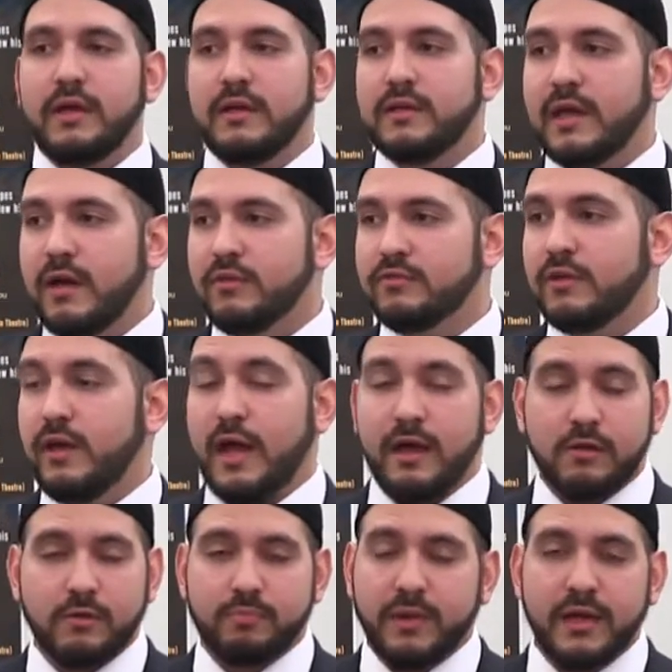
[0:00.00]
encounter
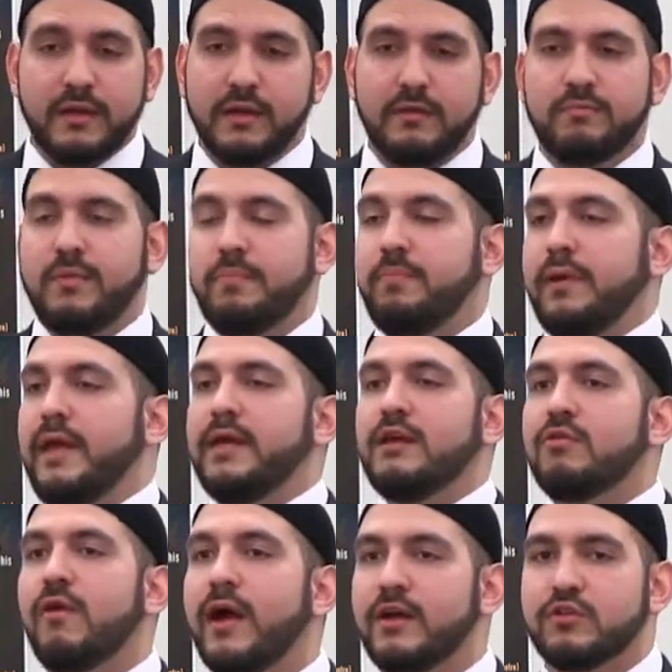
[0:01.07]
being a
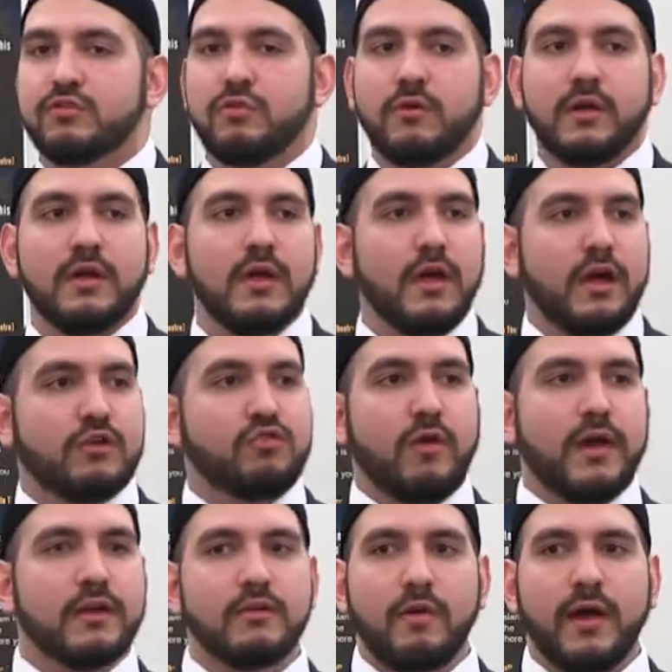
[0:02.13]
plane crash or a
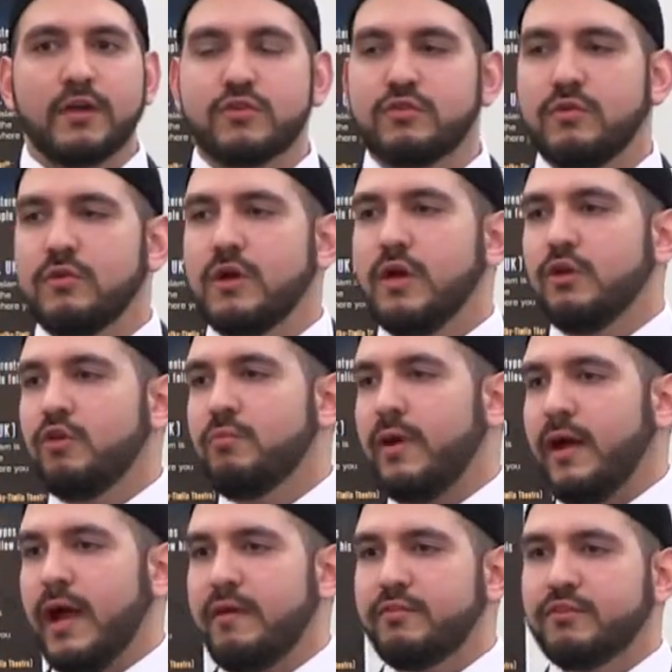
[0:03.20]
train crash, or you
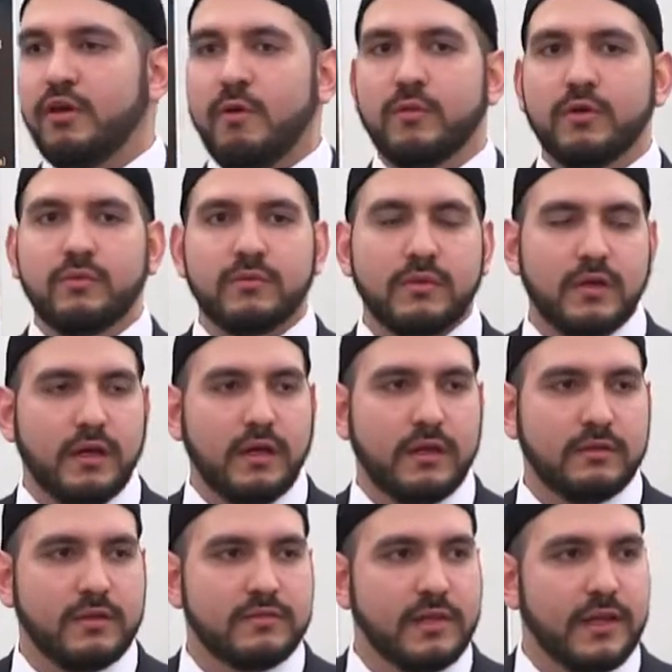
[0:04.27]
might have a terminal
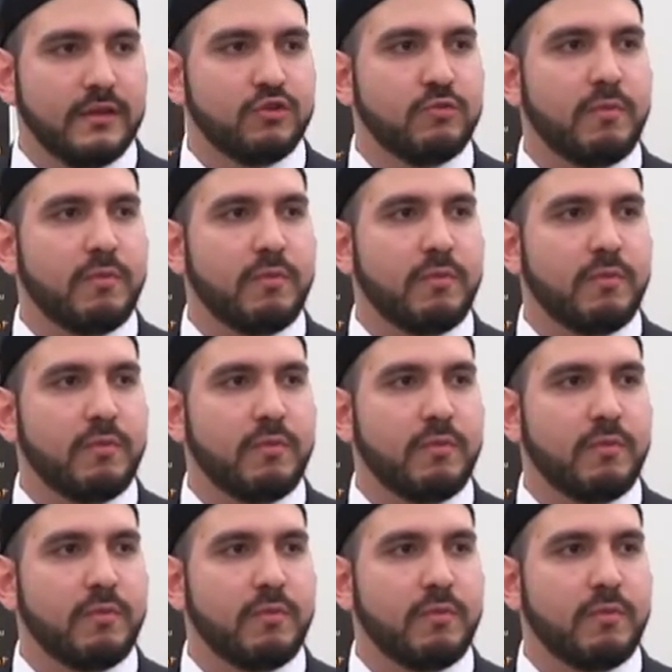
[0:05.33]
disease.